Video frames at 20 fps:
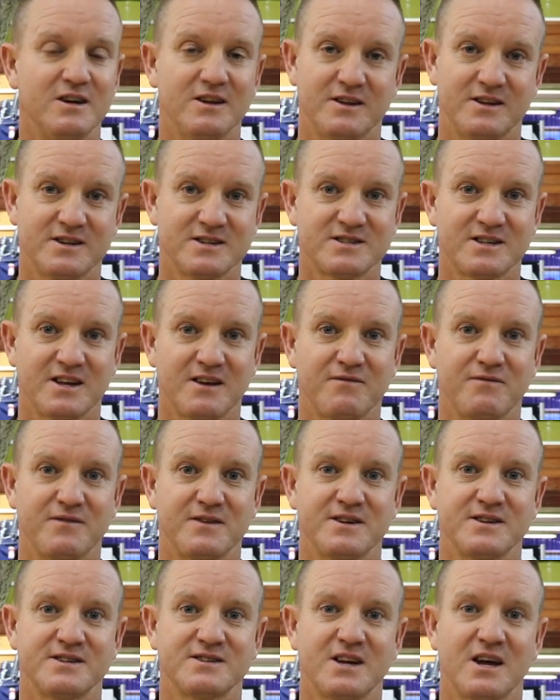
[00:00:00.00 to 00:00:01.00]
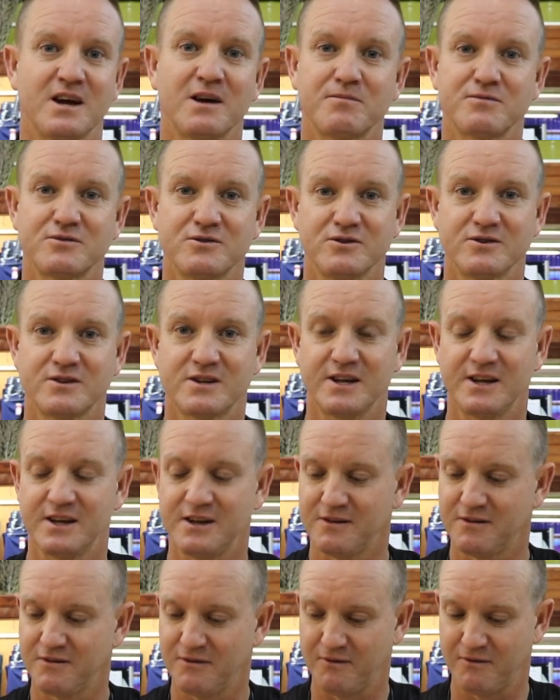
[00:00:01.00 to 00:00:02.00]
this stuff is
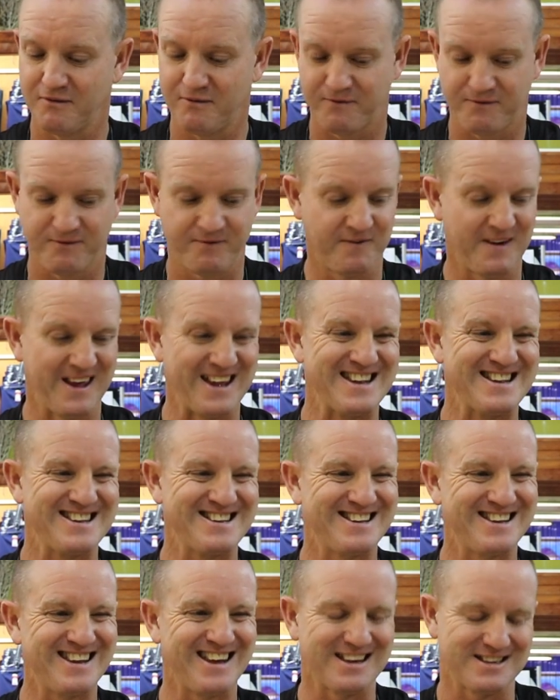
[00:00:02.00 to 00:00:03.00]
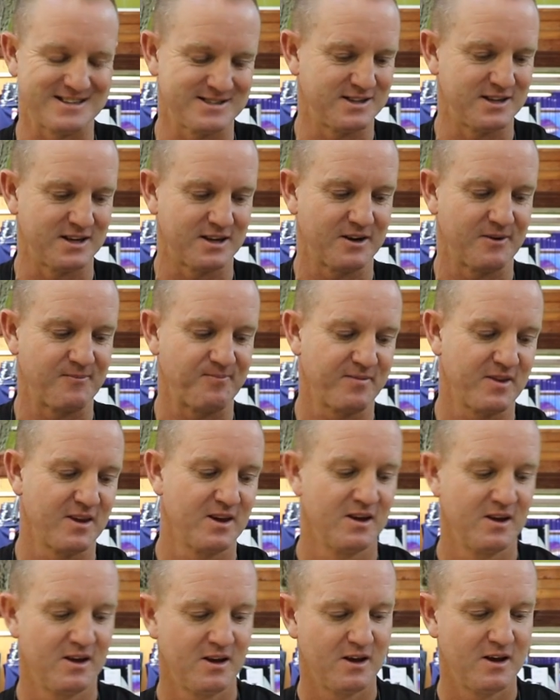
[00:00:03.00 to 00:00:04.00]
absolutely fantastic.
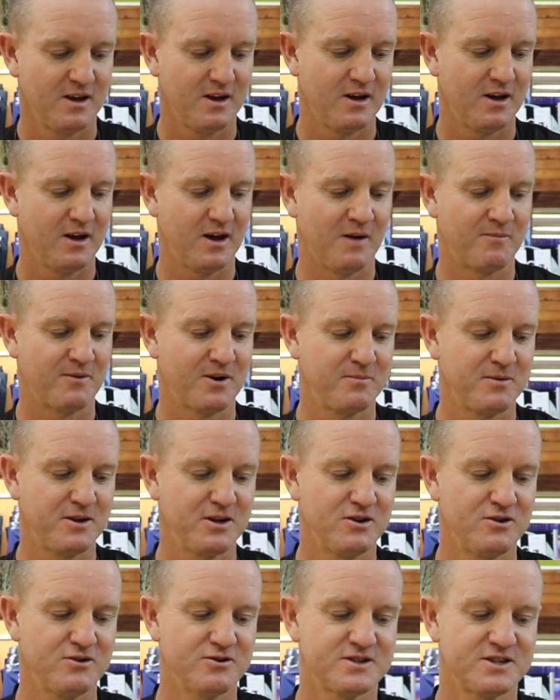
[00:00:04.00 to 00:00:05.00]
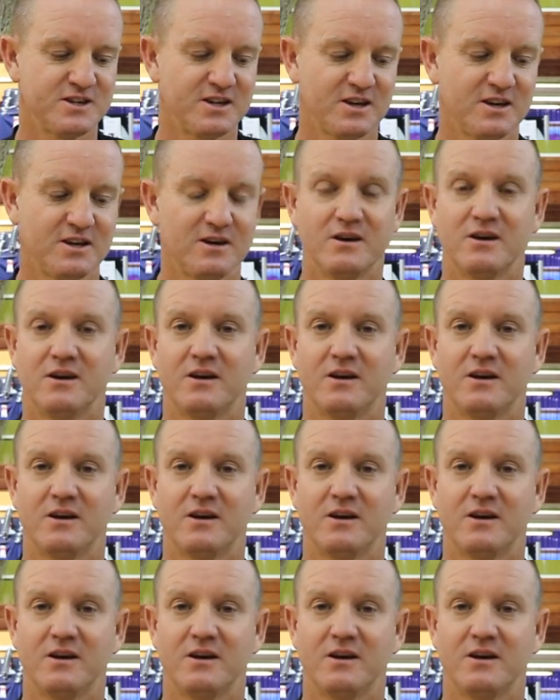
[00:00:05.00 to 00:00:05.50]
I'm going to be using